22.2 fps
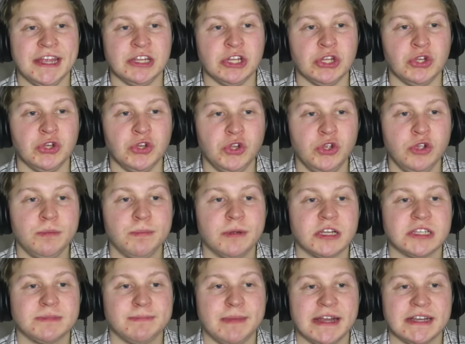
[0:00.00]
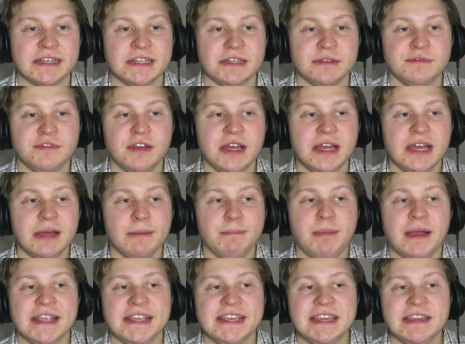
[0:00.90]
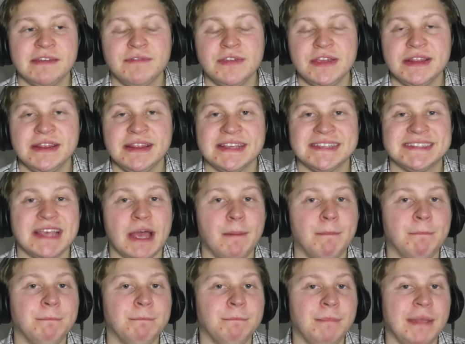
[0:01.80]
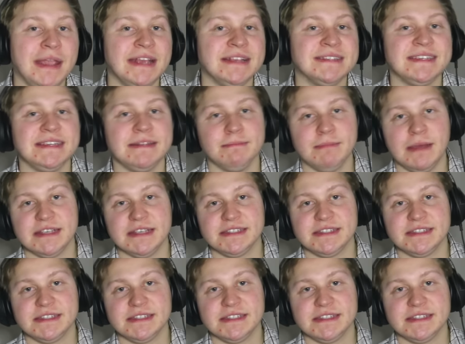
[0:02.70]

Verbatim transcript: in a new perspective by giving this amazing